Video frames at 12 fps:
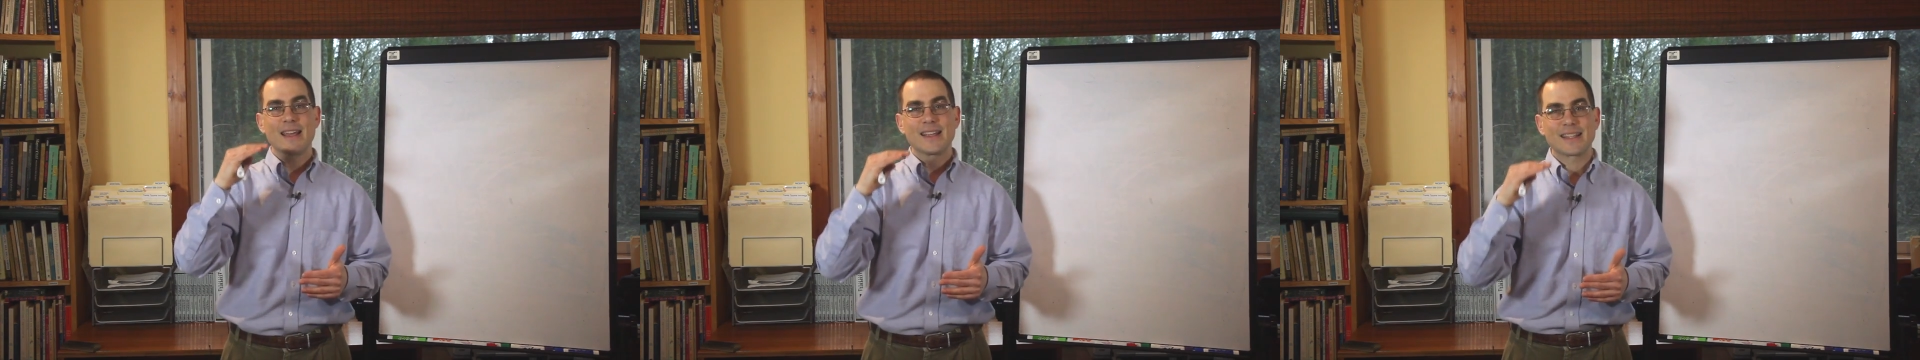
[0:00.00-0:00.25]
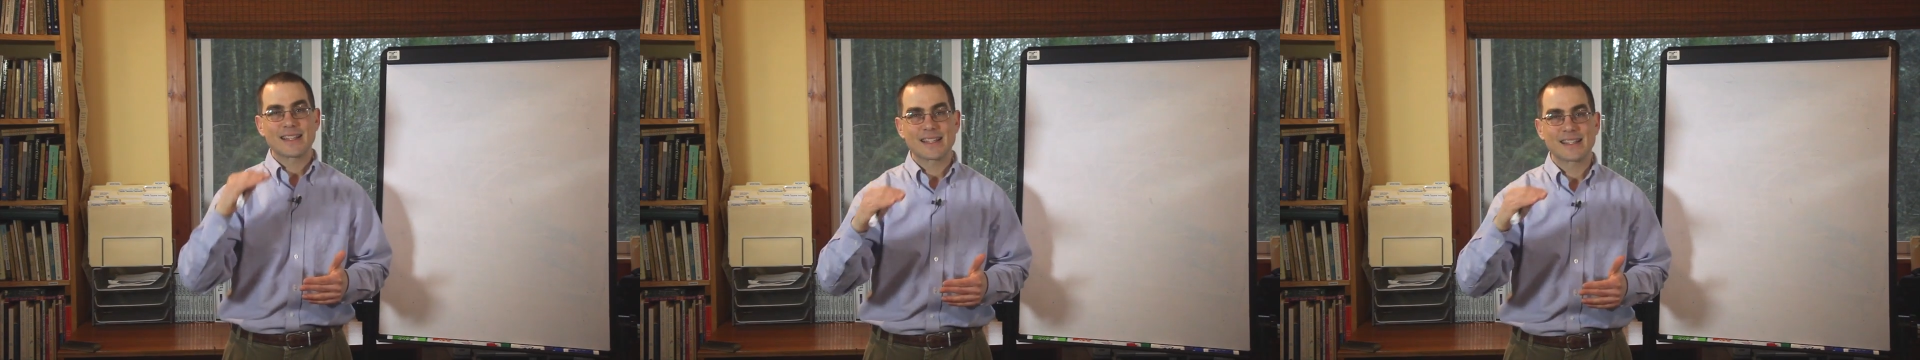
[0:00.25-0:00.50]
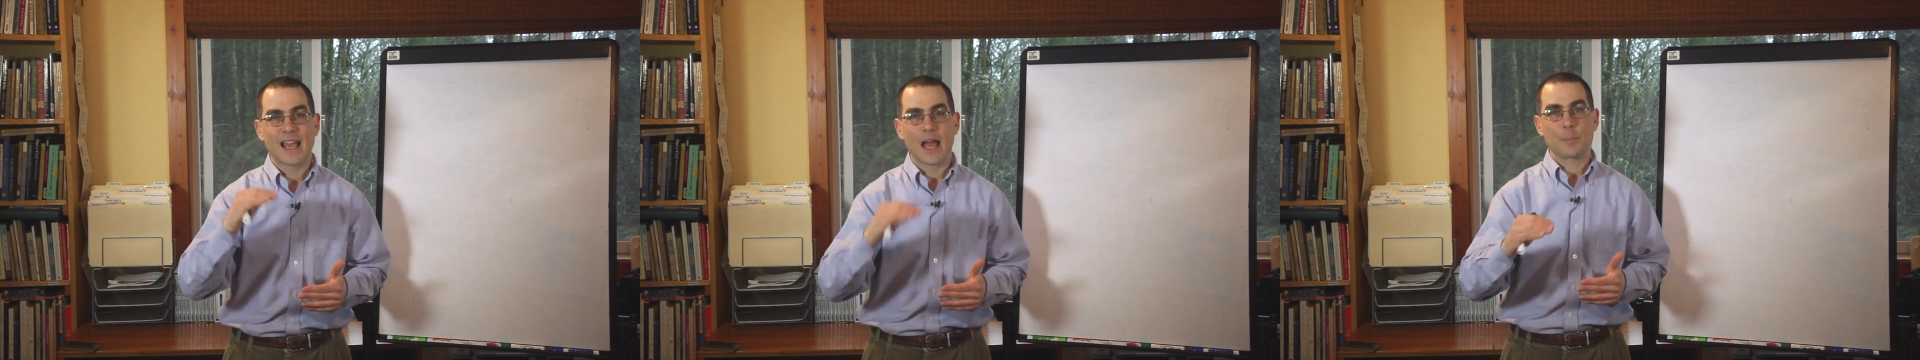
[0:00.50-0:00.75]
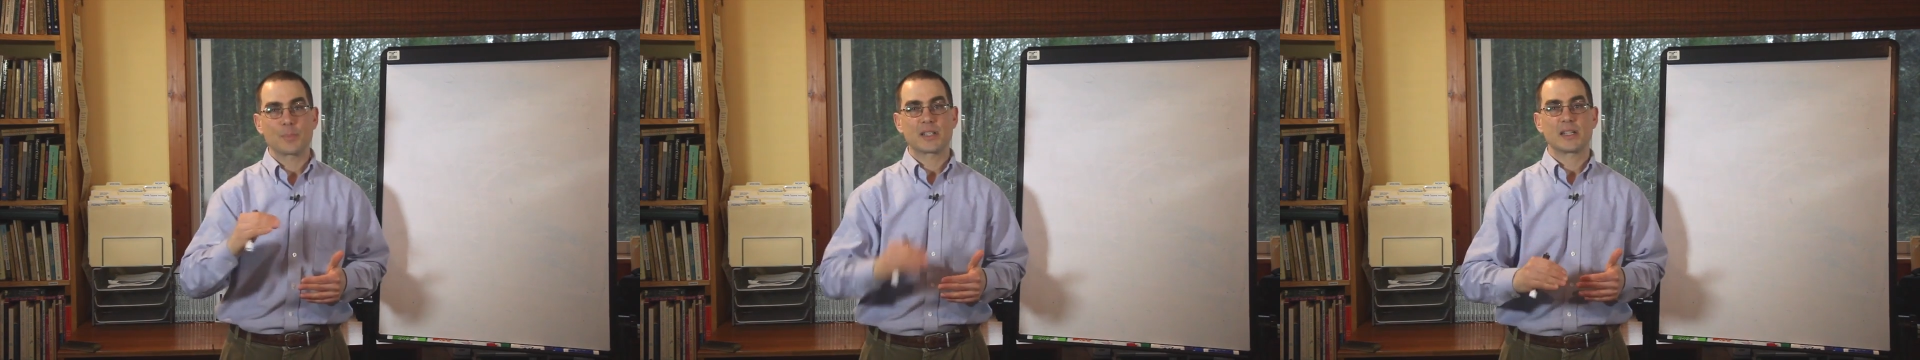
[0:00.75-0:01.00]

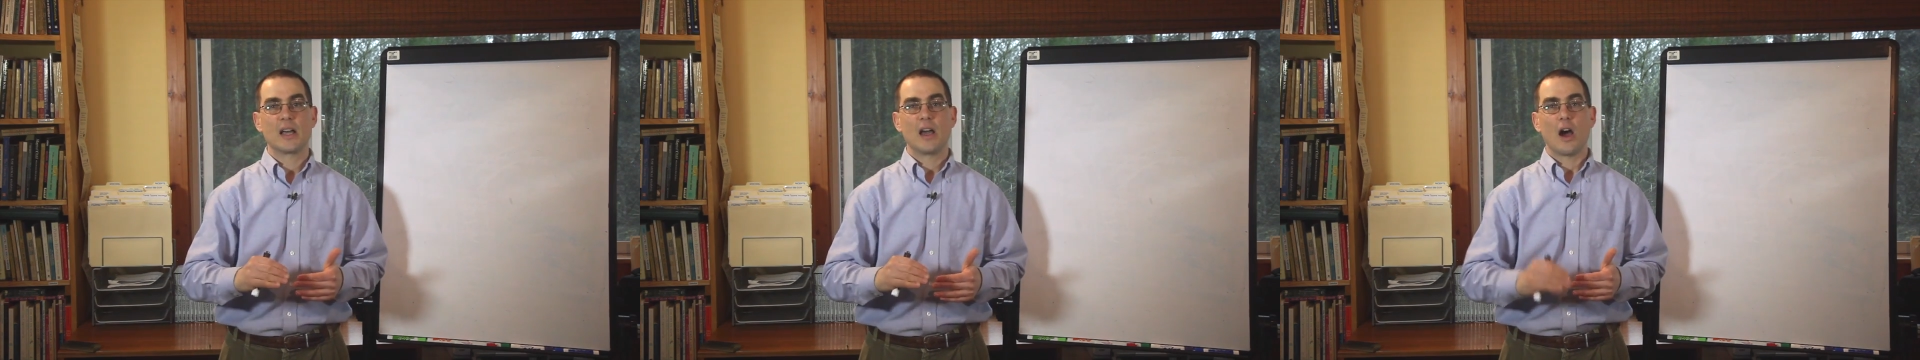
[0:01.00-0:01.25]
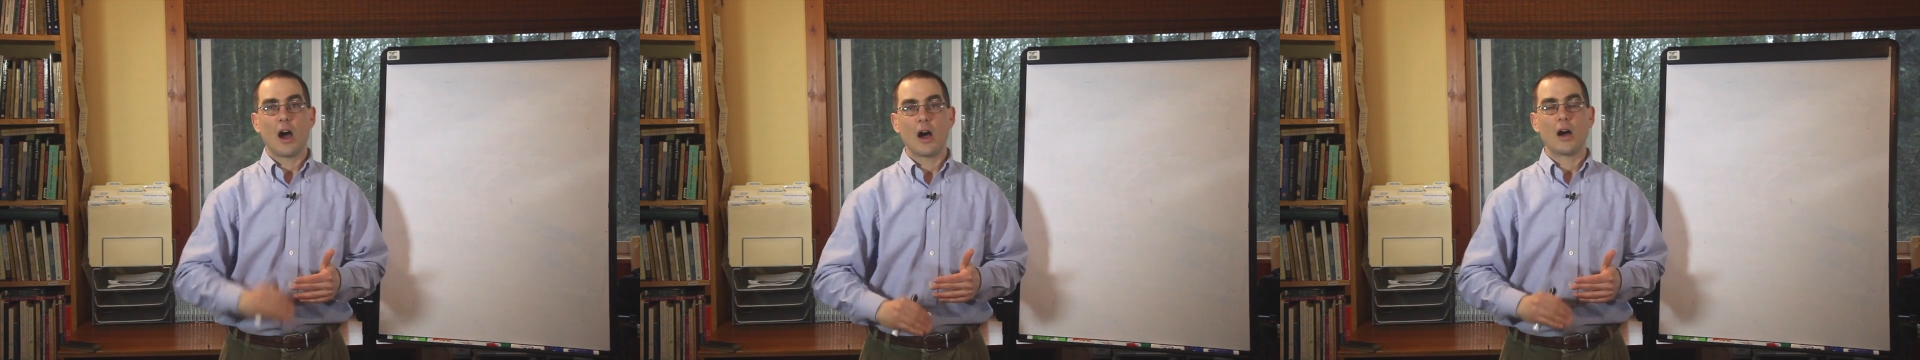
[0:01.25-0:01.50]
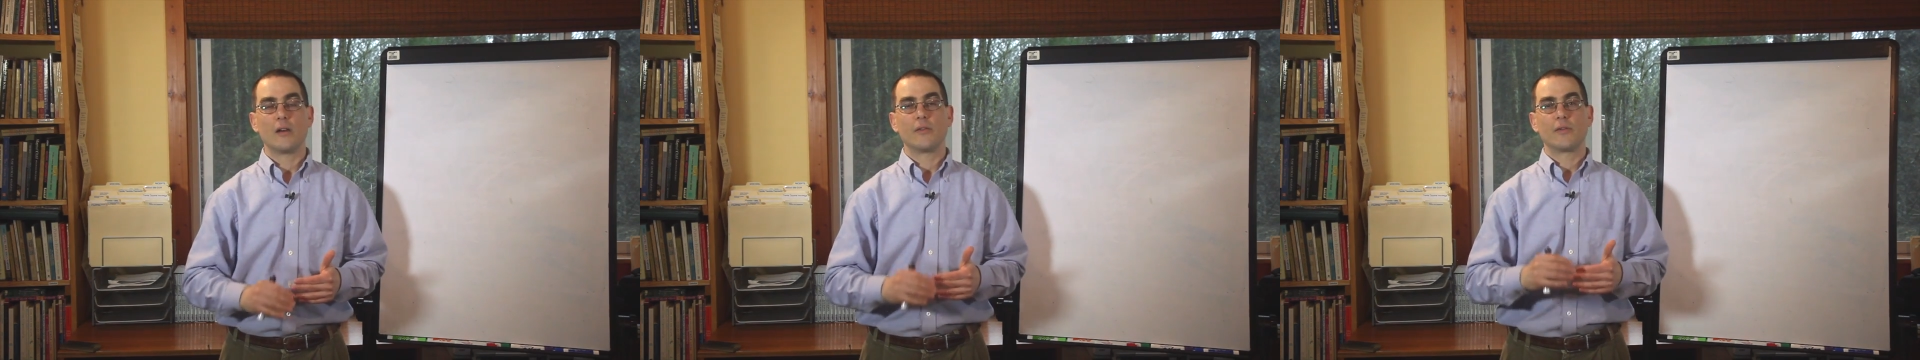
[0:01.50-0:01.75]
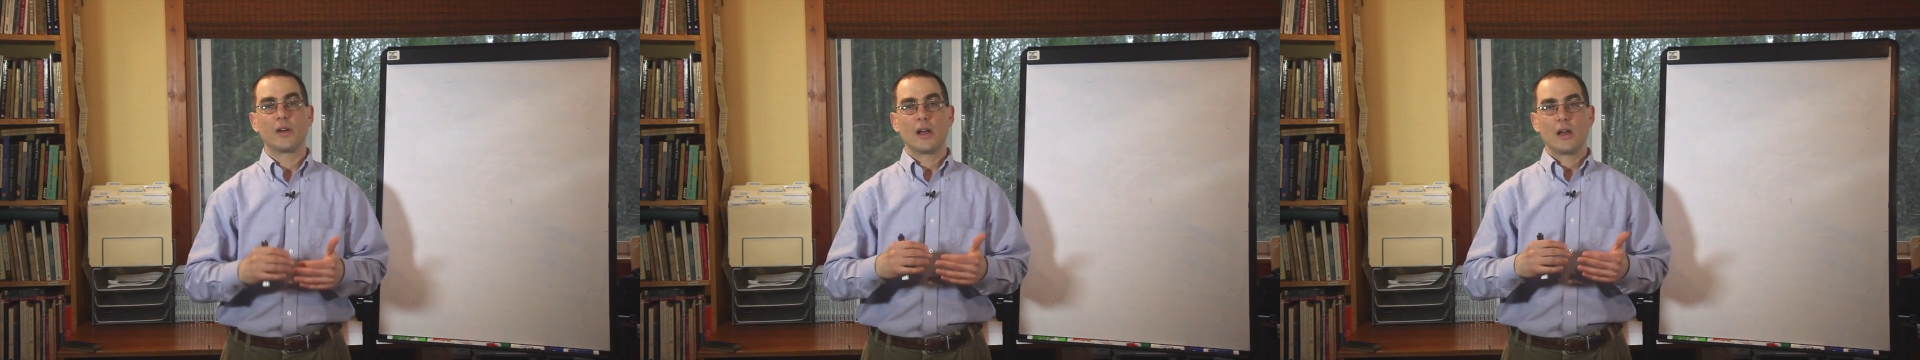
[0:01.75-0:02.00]
steps of